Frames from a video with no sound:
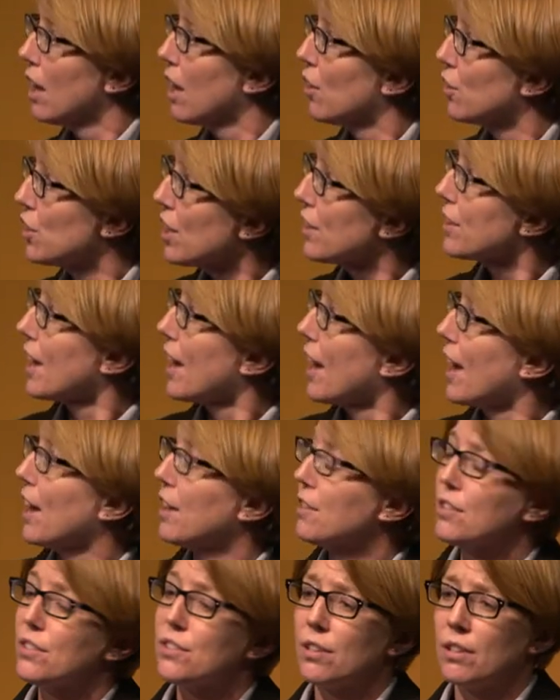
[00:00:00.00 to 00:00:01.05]
On the other
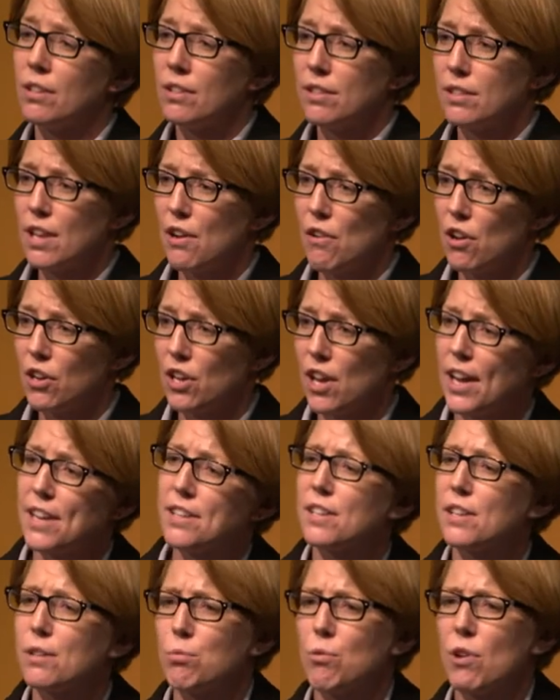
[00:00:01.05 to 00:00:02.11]
hand, there are
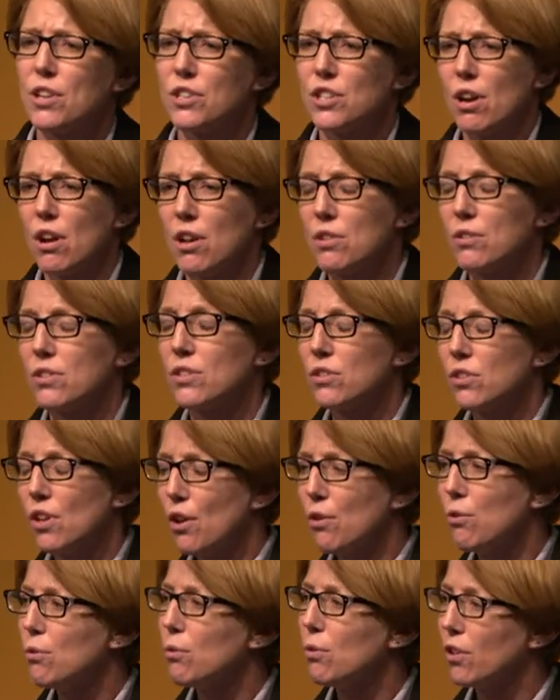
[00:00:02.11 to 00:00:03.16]
cases which are
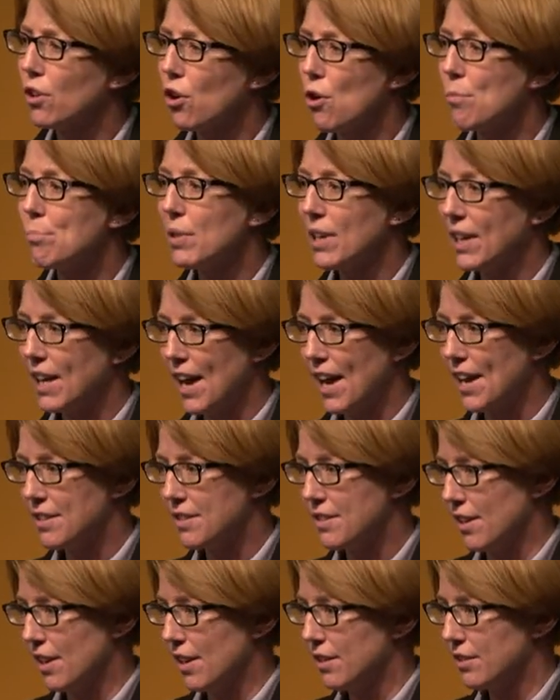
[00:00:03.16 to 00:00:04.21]
so
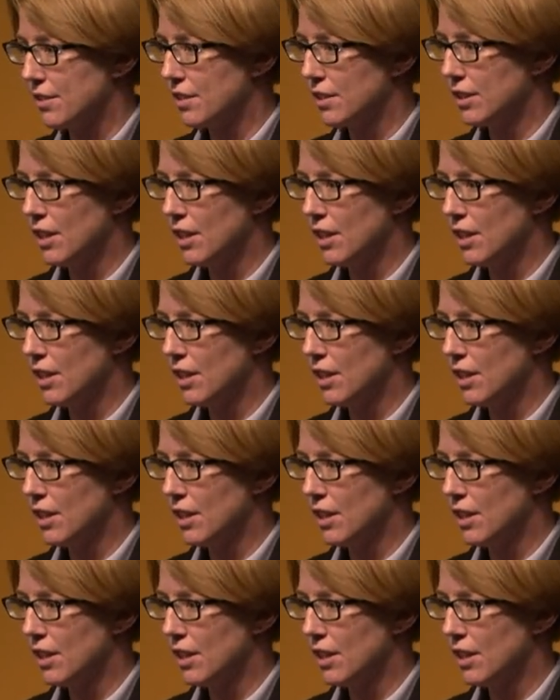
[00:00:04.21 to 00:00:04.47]
complicated